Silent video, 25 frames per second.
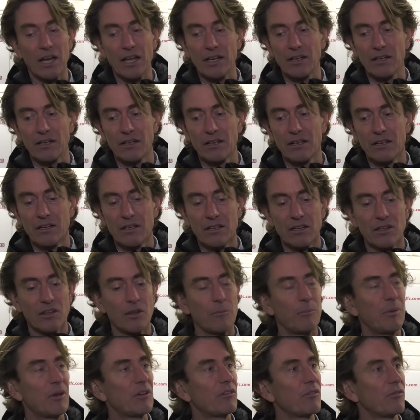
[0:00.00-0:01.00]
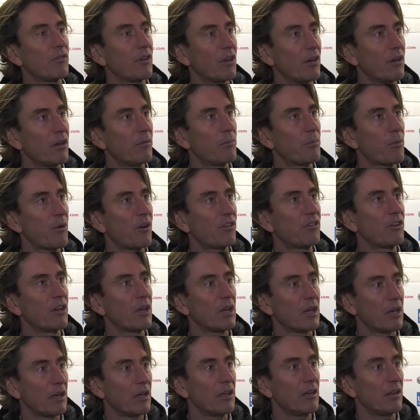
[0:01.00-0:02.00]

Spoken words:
And the bits of the pressing